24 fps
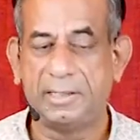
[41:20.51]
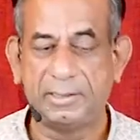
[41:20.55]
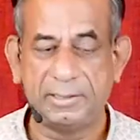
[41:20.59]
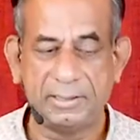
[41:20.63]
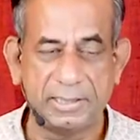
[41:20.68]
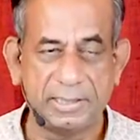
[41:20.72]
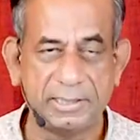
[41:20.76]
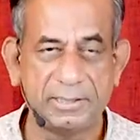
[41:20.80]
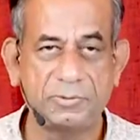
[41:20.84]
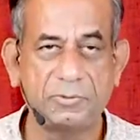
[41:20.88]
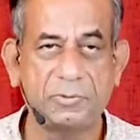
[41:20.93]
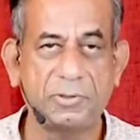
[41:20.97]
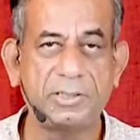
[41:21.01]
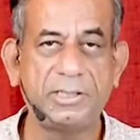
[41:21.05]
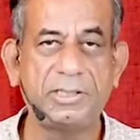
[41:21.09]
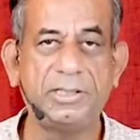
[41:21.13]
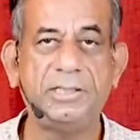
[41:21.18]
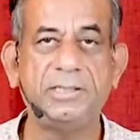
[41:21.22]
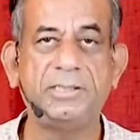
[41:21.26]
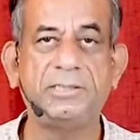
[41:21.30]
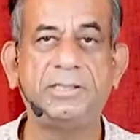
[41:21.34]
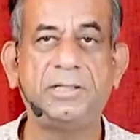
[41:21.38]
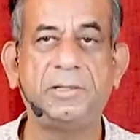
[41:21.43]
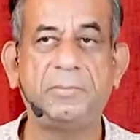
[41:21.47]
that's what
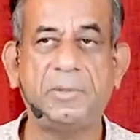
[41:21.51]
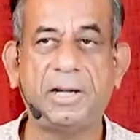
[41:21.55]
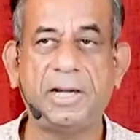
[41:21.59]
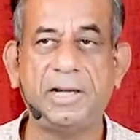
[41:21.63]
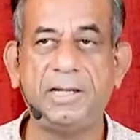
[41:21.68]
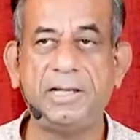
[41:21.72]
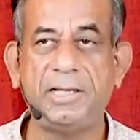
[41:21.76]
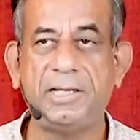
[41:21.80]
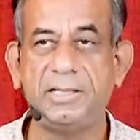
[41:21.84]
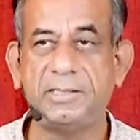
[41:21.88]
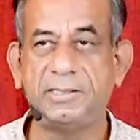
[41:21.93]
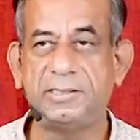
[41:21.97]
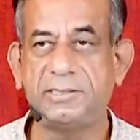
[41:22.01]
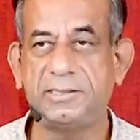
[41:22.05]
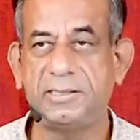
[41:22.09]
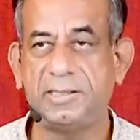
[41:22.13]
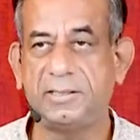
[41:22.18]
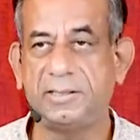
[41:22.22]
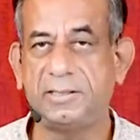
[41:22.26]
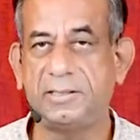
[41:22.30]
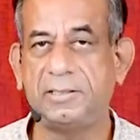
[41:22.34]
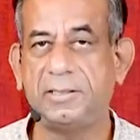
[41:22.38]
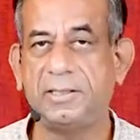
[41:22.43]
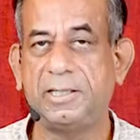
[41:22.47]
he is reminding us
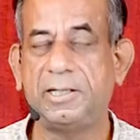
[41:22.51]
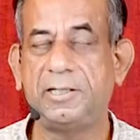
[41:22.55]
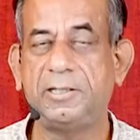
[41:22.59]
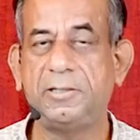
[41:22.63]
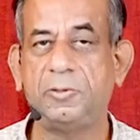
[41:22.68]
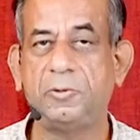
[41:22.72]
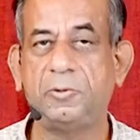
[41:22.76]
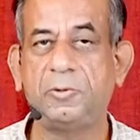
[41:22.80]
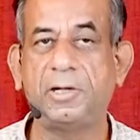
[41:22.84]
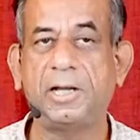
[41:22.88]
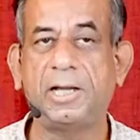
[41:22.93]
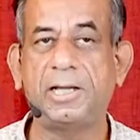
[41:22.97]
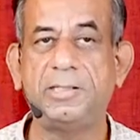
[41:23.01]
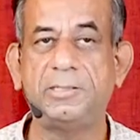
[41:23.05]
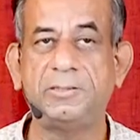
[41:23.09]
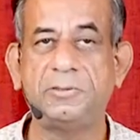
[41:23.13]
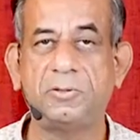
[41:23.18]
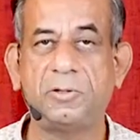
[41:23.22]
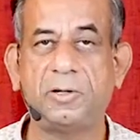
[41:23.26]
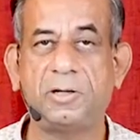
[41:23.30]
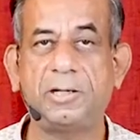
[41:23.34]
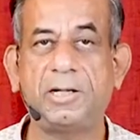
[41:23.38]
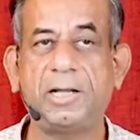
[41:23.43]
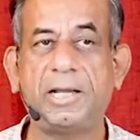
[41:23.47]
here that yoga is
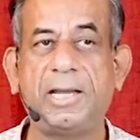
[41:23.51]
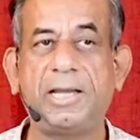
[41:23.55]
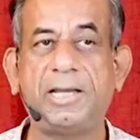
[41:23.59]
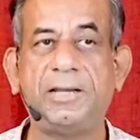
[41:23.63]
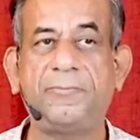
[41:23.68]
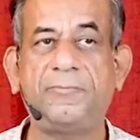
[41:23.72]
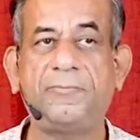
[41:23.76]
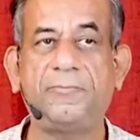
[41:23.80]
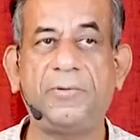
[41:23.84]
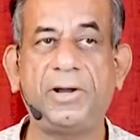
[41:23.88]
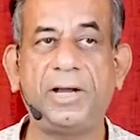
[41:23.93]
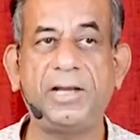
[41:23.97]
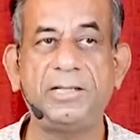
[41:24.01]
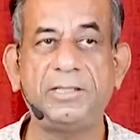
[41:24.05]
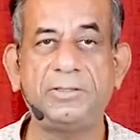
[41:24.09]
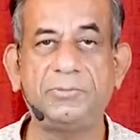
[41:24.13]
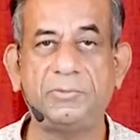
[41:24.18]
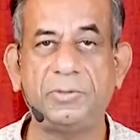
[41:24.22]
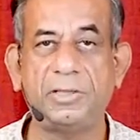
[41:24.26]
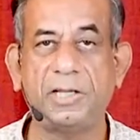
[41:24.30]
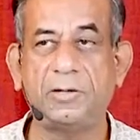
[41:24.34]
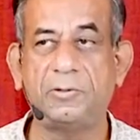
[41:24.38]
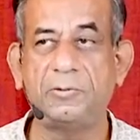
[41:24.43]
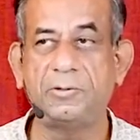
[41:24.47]
not like
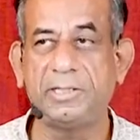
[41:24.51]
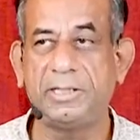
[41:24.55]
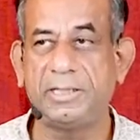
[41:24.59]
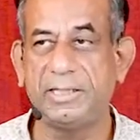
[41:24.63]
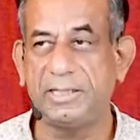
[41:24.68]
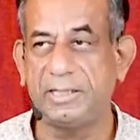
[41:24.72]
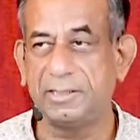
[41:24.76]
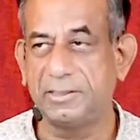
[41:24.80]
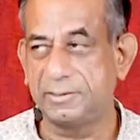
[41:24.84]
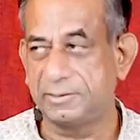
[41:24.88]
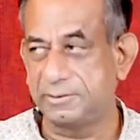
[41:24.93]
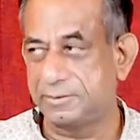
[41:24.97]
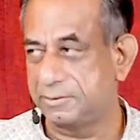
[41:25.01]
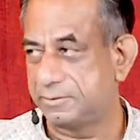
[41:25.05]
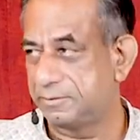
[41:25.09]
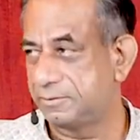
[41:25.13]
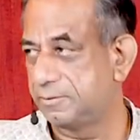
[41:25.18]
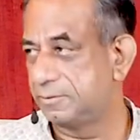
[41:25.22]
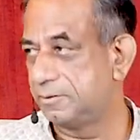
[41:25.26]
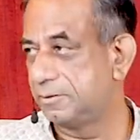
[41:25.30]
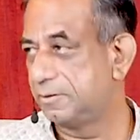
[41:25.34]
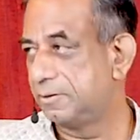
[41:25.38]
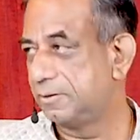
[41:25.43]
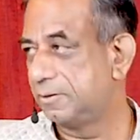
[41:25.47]
French without tears
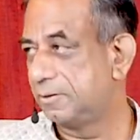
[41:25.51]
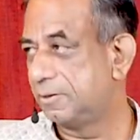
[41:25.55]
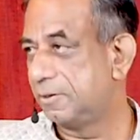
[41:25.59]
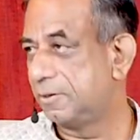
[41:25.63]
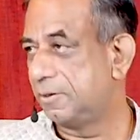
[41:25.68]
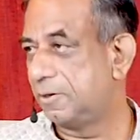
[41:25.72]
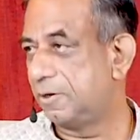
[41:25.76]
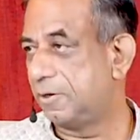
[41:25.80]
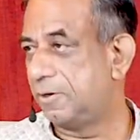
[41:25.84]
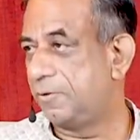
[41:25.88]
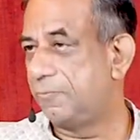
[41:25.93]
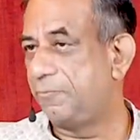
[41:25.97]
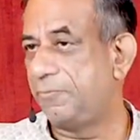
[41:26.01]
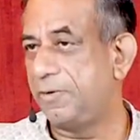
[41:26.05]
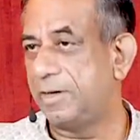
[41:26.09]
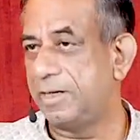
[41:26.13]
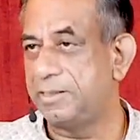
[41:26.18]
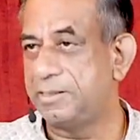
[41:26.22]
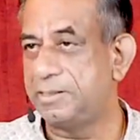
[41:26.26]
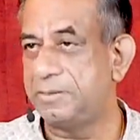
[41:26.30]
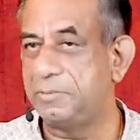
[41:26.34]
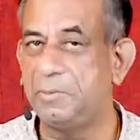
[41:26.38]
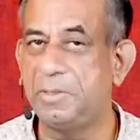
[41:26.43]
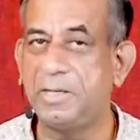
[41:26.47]
or
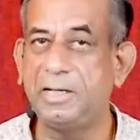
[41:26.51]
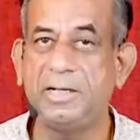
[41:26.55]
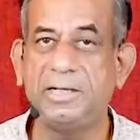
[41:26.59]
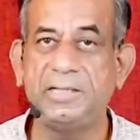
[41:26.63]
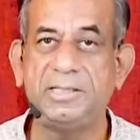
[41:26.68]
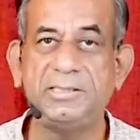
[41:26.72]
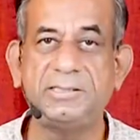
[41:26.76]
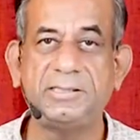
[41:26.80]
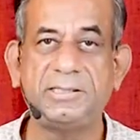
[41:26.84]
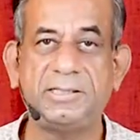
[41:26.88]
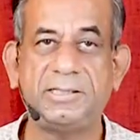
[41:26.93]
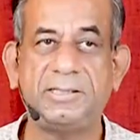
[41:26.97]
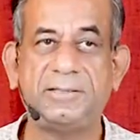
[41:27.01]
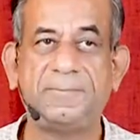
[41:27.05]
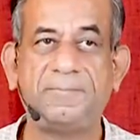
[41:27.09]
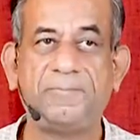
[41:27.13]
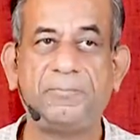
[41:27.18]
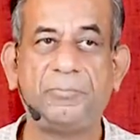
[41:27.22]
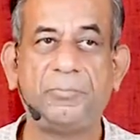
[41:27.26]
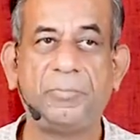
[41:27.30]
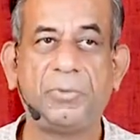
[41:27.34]
French made easy.